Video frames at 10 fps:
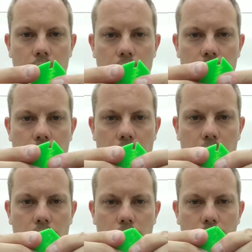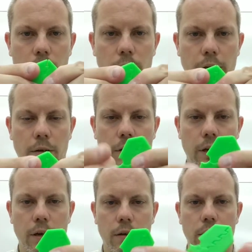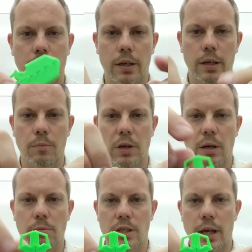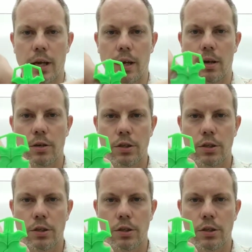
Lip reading: if I can do it quick enough right here, and it becomes a